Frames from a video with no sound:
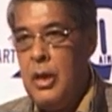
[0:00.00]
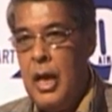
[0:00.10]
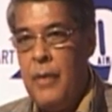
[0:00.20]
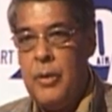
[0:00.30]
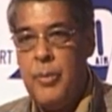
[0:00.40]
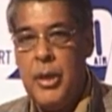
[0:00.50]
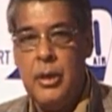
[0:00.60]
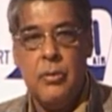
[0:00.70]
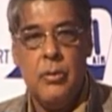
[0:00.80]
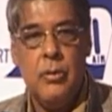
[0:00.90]
having
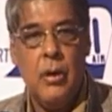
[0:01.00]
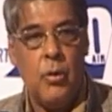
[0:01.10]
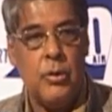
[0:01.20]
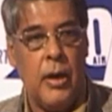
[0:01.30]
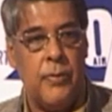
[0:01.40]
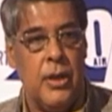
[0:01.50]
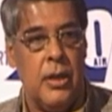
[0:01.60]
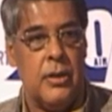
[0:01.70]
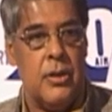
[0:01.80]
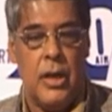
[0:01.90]
been out of
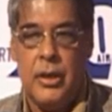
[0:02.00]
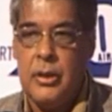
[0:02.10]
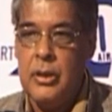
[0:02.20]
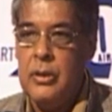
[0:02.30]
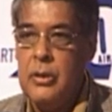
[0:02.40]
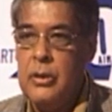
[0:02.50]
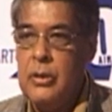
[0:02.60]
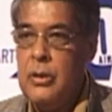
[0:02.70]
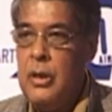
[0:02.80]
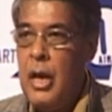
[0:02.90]
jail recently,
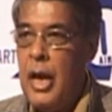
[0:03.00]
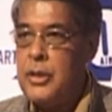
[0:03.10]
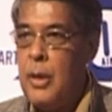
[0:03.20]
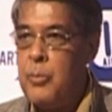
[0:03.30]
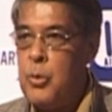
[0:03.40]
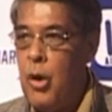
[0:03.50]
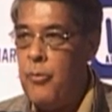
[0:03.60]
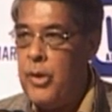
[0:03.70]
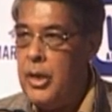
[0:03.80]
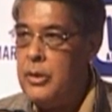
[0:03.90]
has come to a
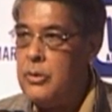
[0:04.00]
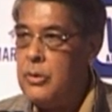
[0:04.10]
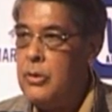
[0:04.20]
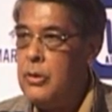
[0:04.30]
village.